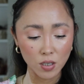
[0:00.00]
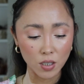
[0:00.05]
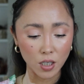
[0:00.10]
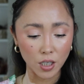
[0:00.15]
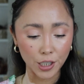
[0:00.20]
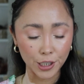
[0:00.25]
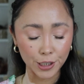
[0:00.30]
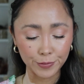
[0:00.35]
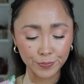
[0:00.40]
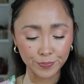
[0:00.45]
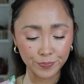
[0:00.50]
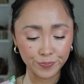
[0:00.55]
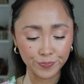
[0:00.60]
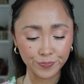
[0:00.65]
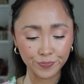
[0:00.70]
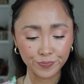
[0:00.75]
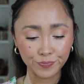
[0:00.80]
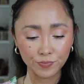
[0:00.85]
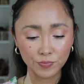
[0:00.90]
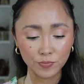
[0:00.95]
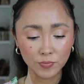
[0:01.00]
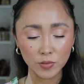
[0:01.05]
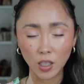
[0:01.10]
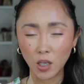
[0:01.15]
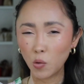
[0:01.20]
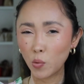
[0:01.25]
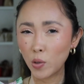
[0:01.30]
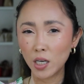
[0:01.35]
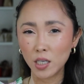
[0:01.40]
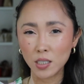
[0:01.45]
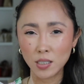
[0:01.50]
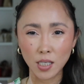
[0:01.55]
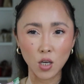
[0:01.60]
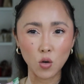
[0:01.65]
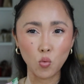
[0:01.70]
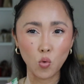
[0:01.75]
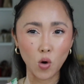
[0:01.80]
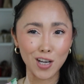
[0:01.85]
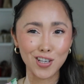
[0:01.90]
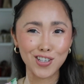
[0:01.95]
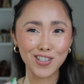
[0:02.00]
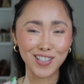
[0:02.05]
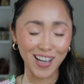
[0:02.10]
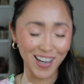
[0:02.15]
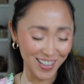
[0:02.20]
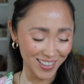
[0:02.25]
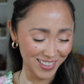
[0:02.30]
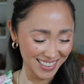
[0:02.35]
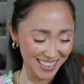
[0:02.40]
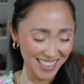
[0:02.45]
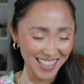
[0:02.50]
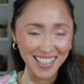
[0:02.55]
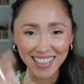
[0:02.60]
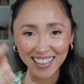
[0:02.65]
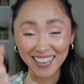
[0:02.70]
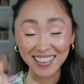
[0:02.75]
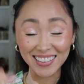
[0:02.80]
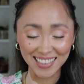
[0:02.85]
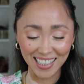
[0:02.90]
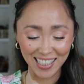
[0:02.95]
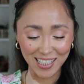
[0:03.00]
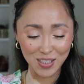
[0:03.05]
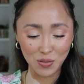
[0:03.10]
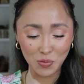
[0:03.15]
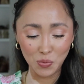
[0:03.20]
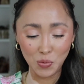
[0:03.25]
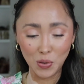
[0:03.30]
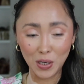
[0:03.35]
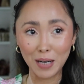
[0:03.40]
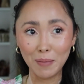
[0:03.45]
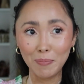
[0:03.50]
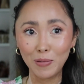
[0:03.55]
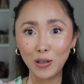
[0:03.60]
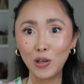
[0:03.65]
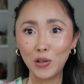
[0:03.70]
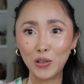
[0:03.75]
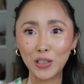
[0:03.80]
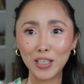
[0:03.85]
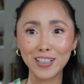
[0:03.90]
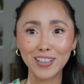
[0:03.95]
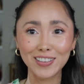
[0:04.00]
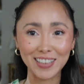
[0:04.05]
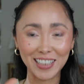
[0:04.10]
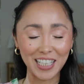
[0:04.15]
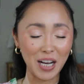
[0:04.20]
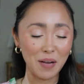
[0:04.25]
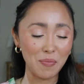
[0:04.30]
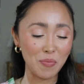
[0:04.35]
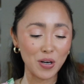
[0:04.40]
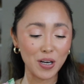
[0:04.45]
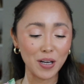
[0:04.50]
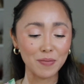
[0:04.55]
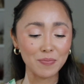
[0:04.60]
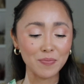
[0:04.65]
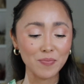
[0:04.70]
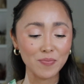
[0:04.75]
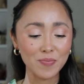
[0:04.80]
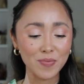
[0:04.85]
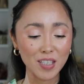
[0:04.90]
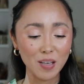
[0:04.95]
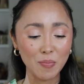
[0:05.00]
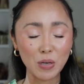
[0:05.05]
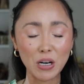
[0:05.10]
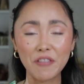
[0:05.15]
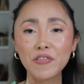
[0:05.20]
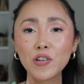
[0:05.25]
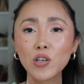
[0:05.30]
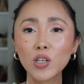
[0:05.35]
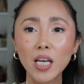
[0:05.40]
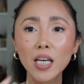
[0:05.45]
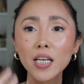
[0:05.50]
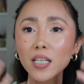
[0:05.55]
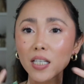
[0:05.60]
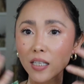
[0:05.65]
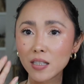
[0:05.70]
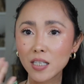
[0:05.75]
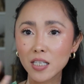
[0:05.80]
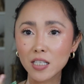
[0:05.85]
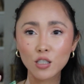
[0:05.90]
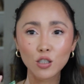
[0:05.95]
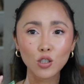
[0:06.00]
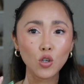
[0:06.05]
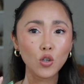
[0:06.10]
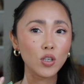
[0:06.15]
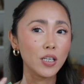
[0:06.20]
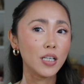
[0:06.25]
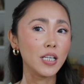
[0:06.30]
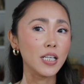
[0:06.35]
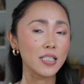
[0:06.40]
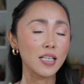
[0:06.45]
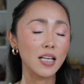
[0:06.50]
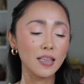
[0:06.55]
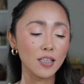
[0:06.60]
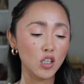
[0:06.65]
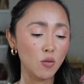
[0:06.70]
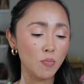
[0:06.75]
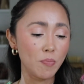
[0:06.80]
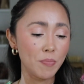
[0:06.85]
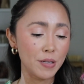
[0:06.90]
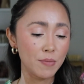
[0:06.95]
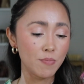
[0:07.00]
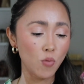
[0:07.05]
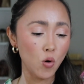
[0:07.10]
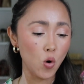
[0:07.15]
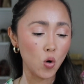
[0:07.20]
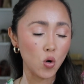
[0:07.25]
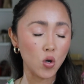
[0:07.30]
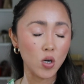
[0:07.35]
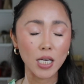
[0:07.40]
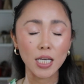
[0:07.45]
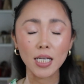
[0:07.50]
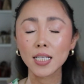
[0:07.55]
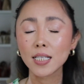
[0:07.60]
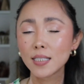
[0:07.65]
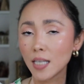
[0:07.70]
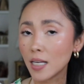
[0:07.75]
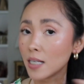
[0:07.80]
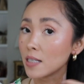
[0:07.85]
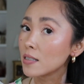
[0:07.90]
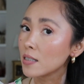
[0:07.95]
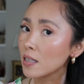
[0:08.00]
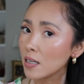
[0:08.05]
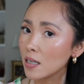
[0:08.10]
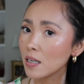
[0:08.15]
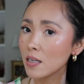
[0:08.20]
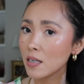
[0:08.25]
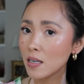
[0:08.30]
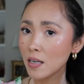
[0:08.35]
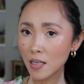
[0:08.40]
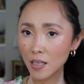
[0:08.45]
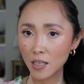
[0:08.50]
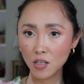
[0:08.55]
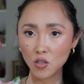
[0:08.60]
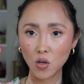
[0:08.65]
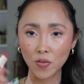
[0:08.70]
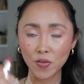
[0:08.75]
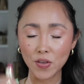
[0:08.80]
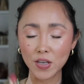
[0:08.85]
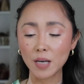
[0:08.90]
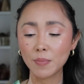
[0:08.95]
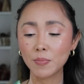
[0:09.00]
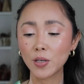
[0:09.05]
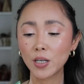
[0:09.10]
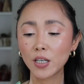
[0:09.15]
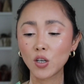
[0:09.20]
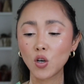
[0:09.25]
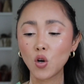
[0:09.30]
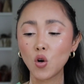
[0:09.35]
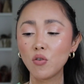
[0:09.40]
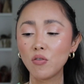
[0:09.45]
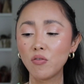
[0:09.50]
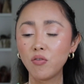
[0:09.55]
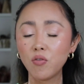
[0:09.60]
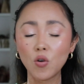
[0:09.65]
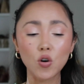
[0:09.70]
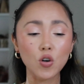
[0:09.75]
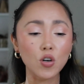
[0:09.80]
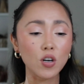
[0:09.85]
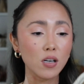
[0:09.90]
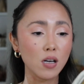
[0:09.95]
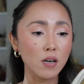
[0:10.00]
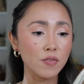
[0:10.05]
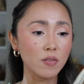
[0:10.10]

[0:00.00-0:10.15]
I want to say washed out, because that's what I'm looking at the camera. But I feel like this look needs a little bit more intensity. So I think I'm gonna go for Love